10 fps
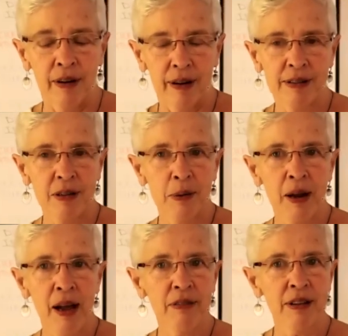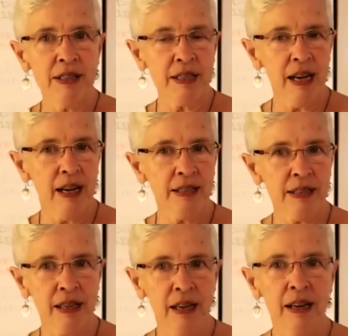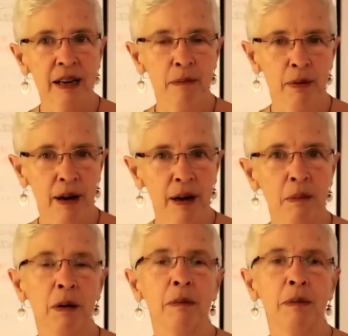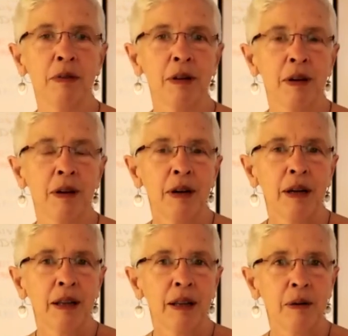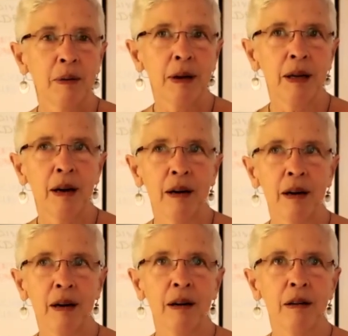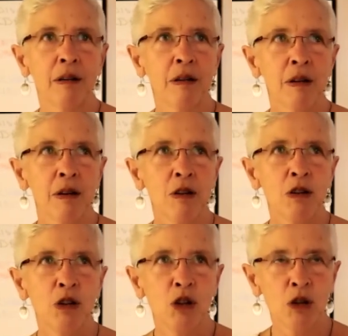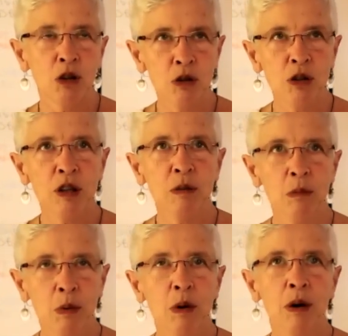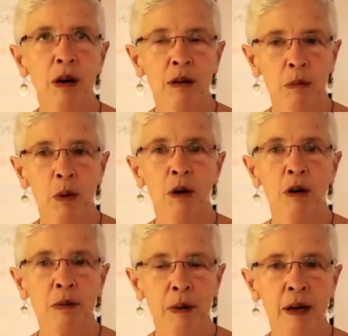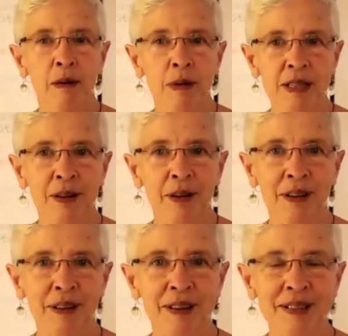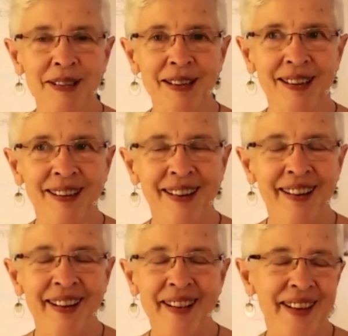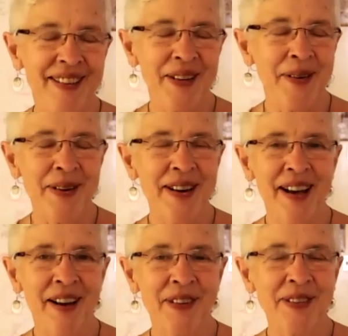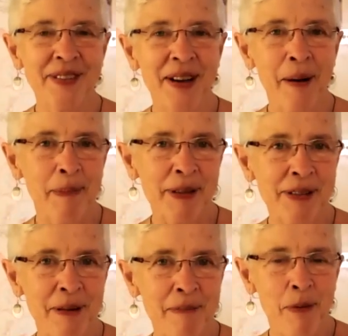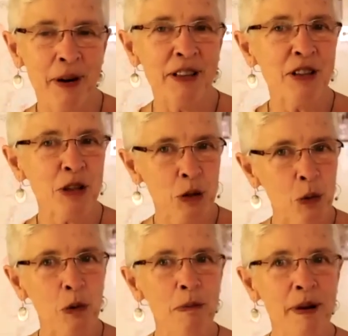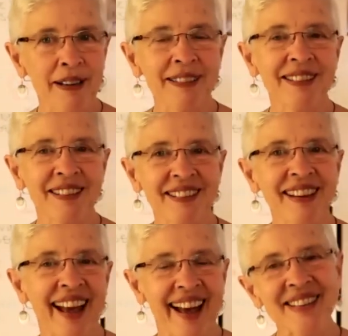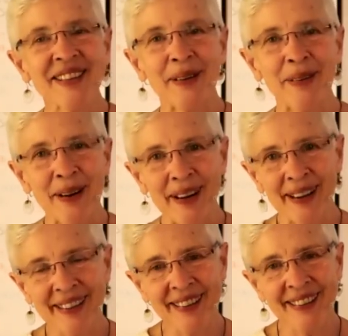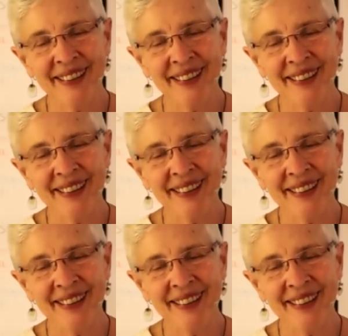And so we have these cascading problems that we are choosing more and more to become materialistic. That's going to have to stop at some point soon because this can't go on.